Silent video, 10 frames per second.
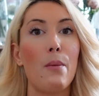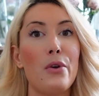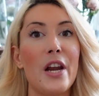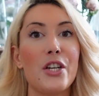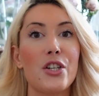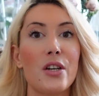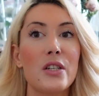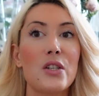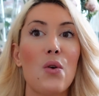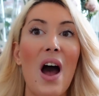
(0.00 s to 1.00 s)
formulation.
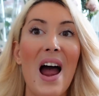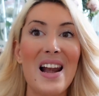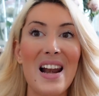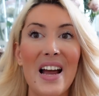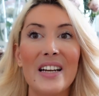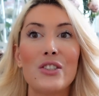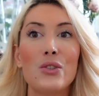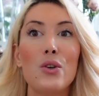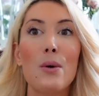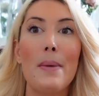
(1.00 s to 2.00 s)
So I like
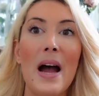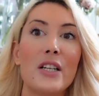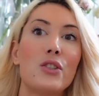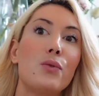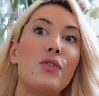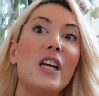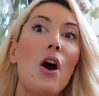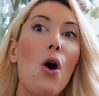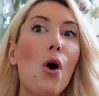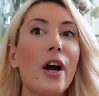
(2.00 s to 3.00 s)
to go back to the
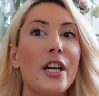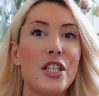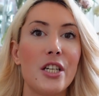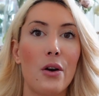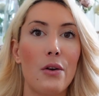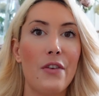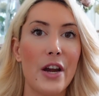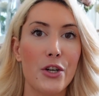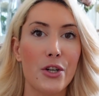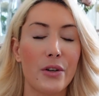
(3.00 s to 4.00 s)
original
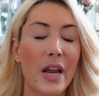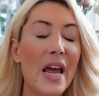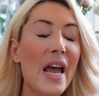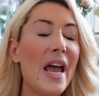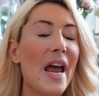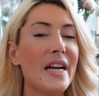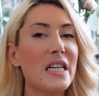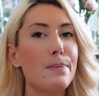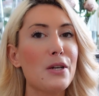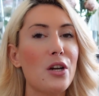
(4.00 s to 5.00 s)
version. And
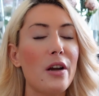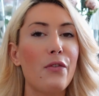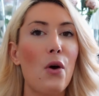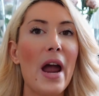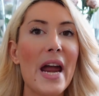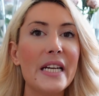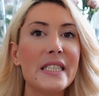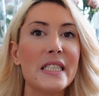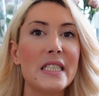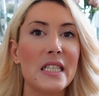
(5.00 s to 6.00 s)
especially for
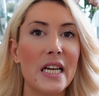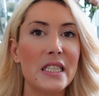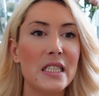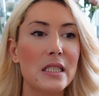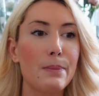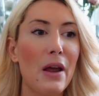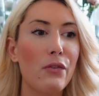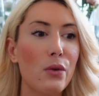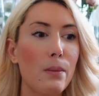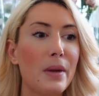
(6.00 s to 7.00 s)
80s, 90s
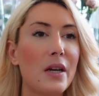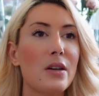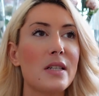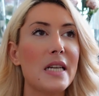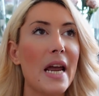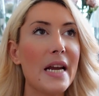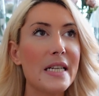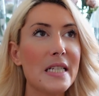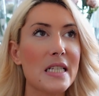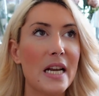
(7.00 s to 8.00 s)
perfume, because
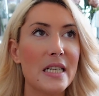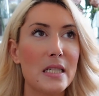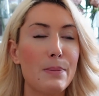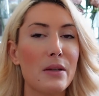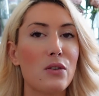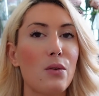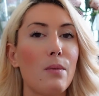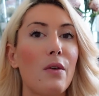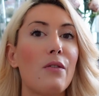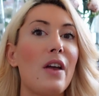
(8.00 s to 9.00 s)
80s, 90s
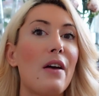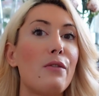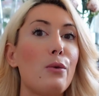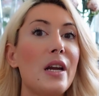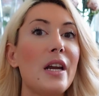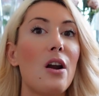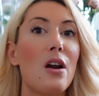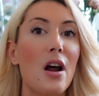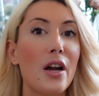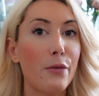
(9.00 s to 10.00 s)
perfume, they have really a
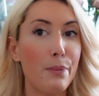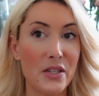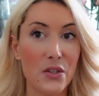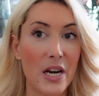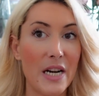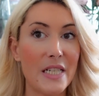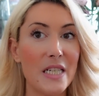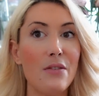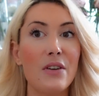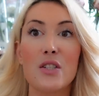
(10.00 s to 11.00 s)
lot of
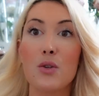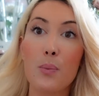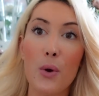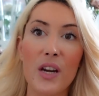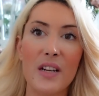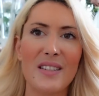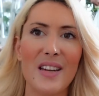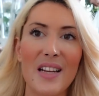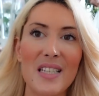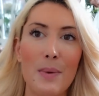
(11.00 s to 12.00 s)
personality. They're super
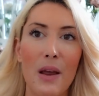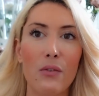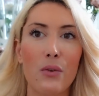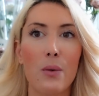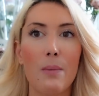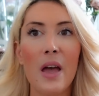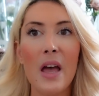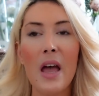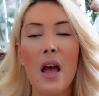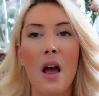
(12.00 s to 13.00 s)
intense perfume.
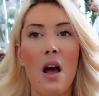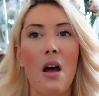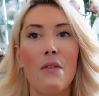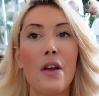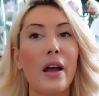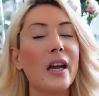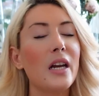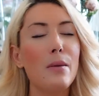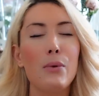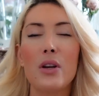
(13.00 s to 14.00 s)
They're
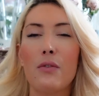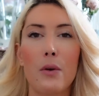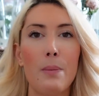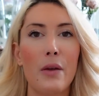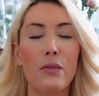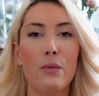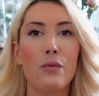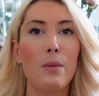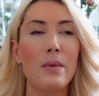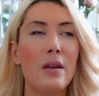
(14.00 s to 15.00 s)
really beautiful perfume
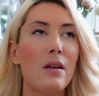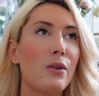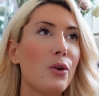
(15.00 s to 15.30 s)
for me.